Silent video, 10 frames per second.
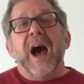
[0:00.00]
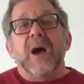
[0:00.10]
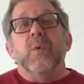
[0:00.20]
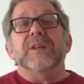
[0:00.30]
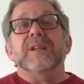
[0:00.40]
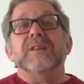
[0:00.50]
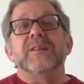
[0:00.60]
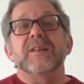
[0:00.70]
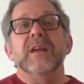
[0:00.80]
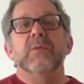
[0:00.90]
I wanted to
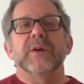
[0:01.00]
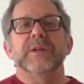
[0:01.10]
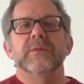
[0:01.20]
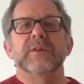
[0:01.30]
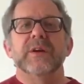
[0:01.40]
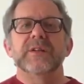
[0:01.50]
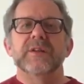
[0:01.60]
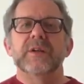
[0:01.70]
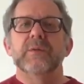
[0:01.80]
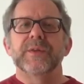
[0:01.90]
see what he was going to
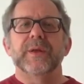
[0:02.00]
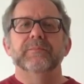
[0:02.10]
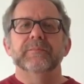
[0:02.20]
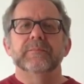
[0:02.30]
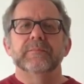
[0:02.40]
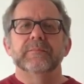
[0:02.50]
do with them.